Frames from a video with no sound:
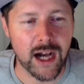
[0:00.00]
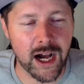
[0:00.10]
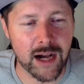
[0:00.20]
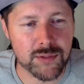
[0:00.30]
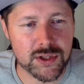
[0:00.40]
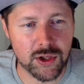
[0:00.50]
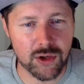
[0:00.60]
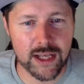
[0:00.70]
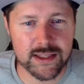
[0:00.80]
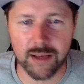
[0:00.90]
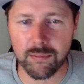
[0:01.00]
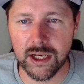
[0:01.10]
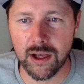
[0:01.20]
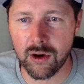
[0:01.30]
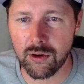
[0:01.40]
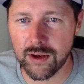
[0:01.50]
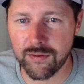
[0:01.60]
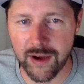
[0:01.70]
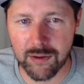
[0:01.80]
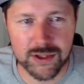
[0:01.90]
So you guys let me know if
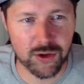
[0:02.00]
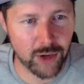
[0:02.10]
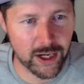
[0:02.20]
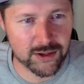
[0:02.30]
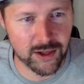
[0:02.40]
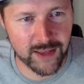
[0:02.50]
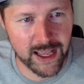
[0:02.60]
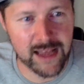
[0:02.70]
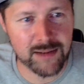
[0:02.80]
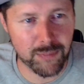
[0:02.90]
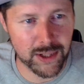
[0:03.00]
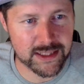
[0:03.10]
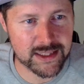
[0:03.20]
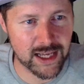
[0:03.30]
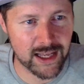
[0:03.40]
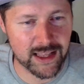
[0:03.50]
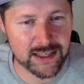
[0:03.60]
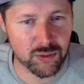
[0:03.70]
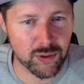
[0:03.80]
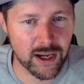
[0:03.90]
I was correct on that. But
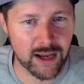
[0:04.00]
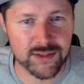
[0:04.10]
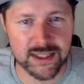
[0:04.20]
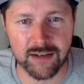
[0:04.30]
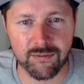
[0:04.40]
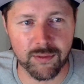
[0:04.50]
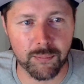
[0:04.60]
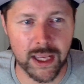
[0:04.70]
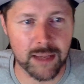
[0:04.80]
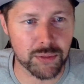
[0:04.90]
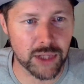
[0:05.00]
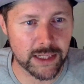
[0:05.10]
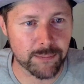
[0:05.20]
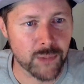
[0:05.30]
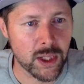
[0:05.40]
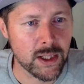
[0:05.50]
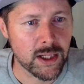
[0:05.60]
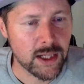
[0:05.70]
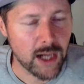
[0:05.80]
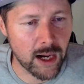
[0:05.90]
that's what I've seen from gameplay.
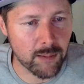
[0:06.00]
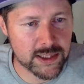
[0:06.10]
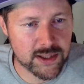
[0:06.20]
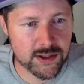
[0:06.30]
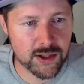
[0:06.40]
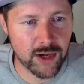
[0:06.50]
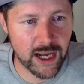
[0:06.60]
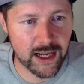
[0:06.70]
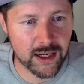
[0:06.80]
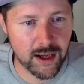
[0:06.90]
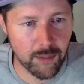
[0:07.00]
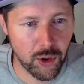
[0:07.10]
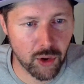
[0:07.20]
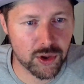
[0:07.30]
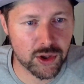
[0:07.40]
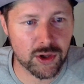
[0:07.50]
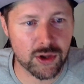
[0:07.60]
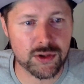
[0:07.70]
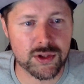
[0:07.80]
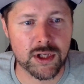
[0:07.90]
It's also got cup
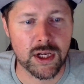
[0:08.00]
holders.